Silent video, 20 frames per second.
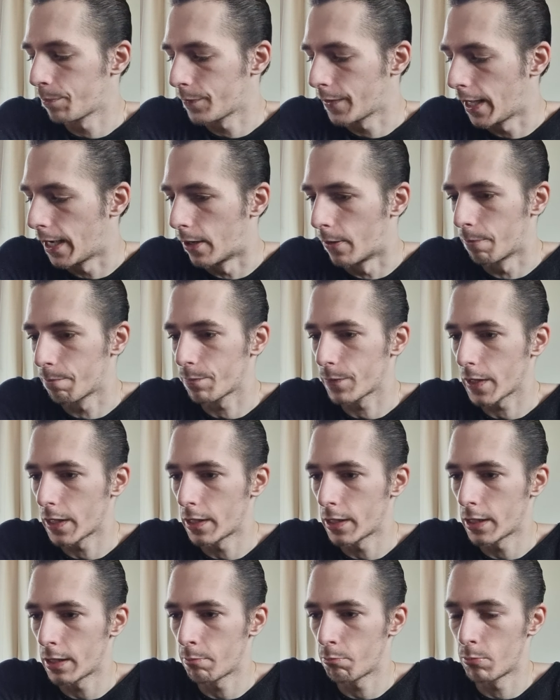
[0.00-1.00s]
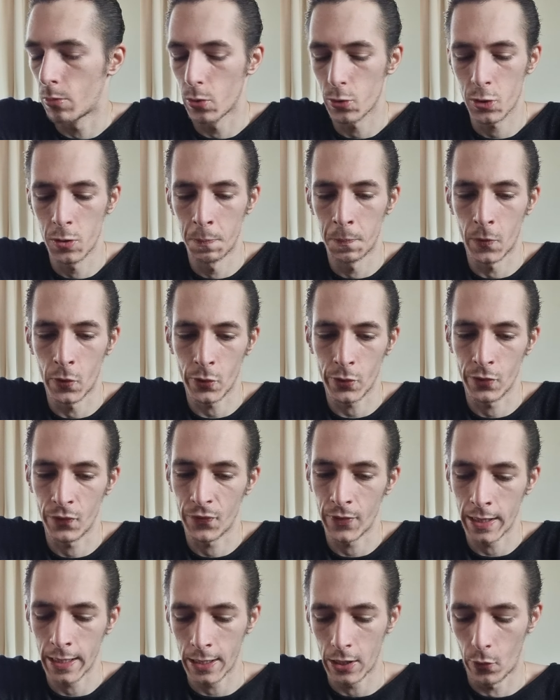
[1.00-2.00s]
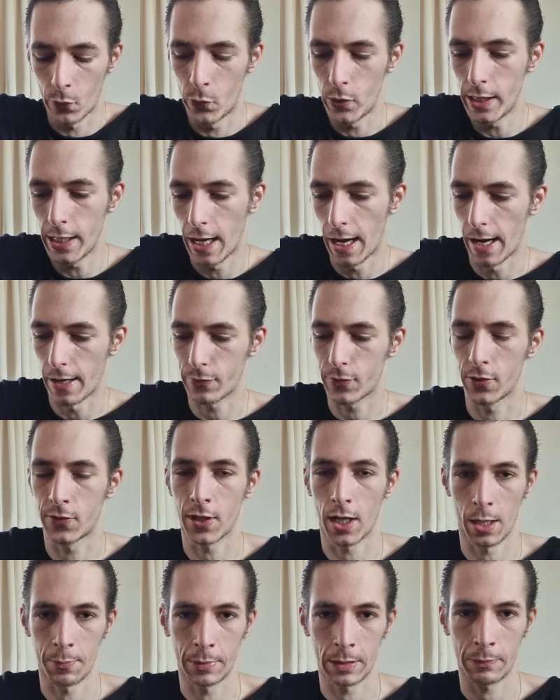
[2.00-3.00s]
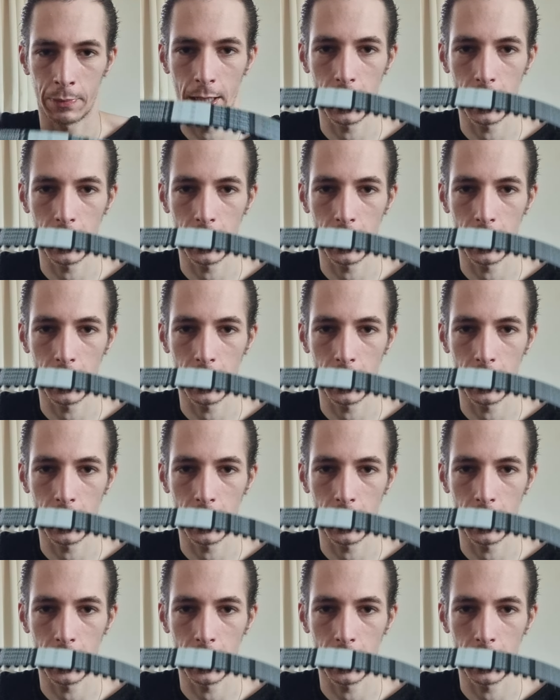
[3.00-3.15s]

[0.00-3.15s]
Now, most important thing, we have the timing